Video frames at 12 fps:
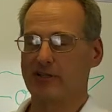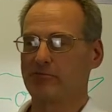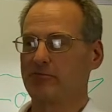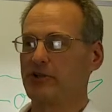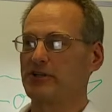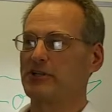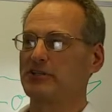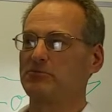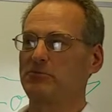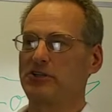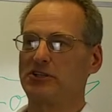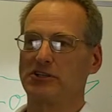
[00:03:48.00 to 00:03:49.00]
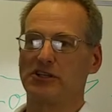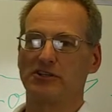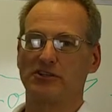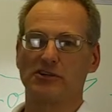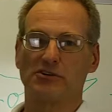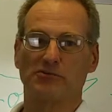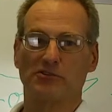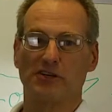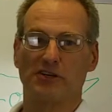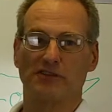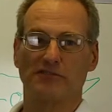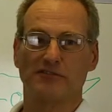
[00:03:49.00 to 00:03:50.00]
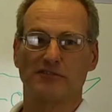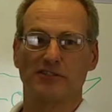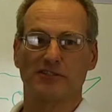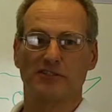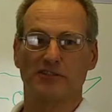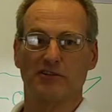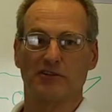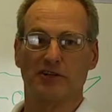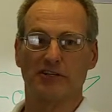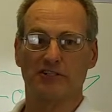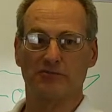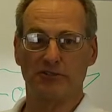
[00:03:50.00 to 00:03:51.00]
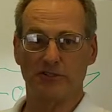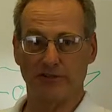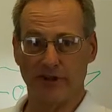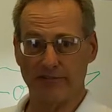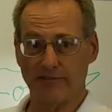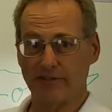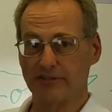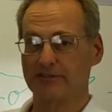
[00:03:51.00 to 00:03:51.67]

But it doesn't mean you get to go run off, you know, go crazy when you're driving.